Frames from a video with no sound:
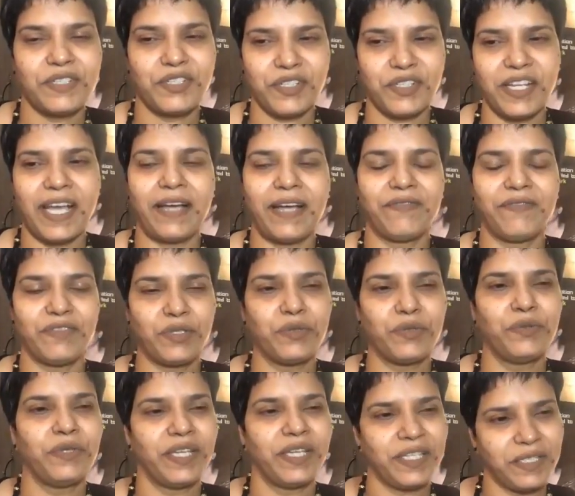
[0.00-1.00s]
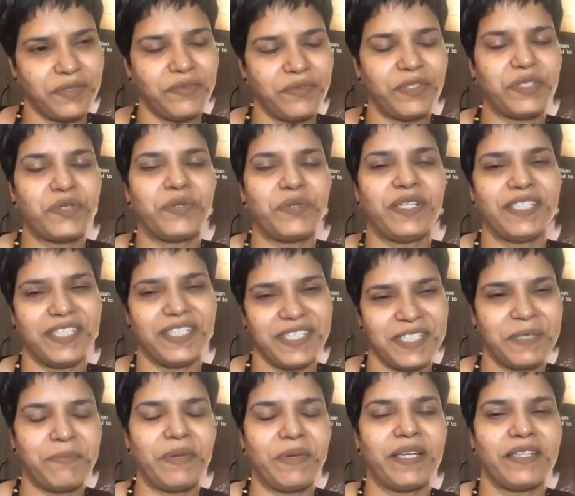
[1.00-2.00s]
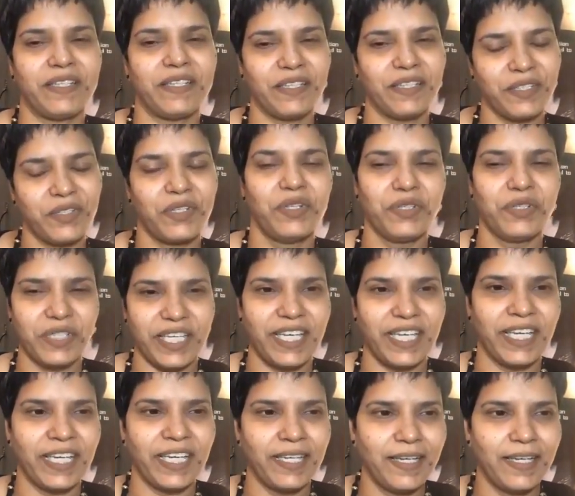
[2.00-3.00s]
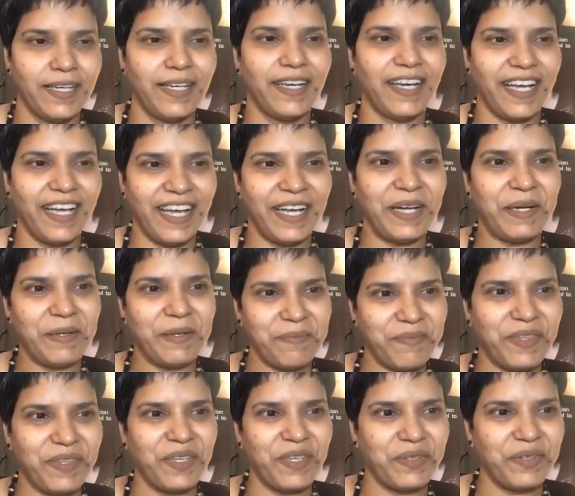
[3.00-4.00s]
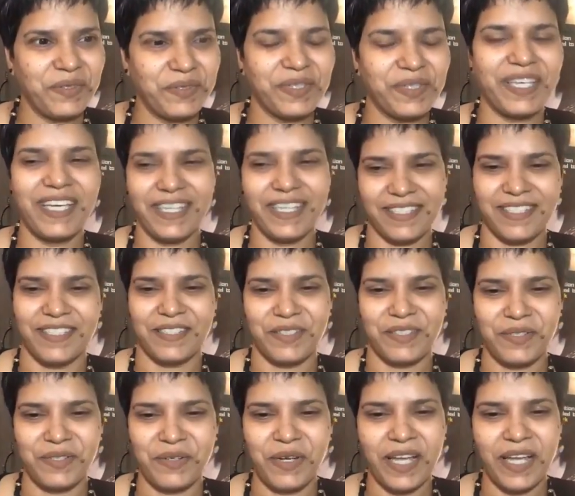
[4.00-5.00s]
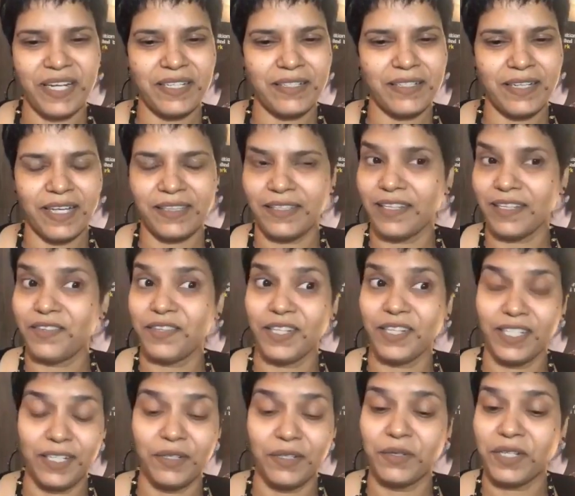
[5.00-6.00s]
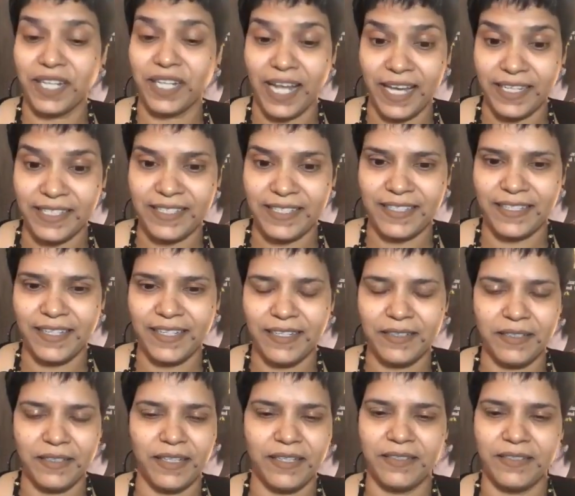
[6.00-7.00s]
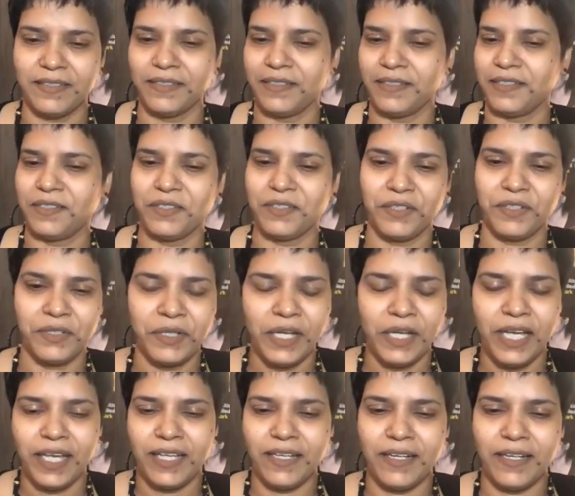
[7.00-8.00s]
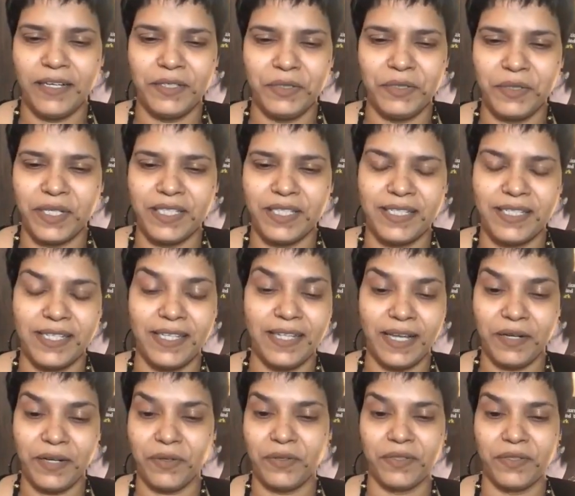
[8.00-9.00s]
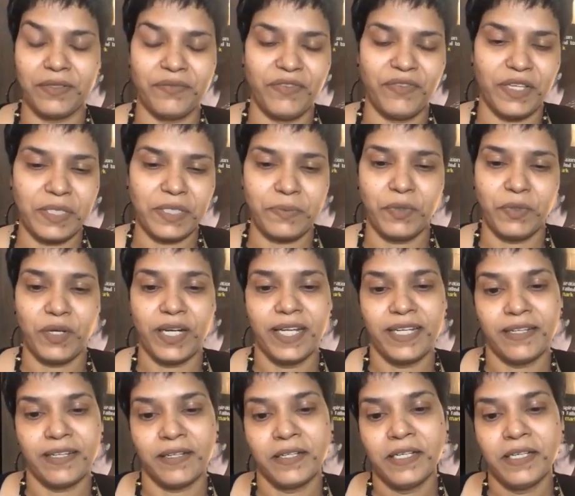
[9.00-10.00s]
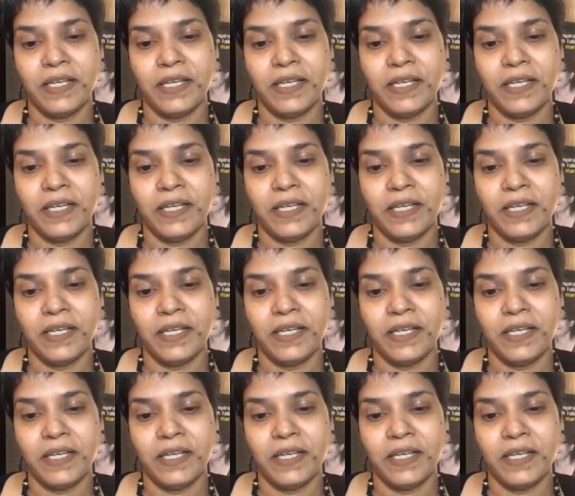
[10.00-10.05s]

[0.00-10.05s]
should have two individual, independent, good looking cases, and they really look nice, and they're, you can see that on Facebook later.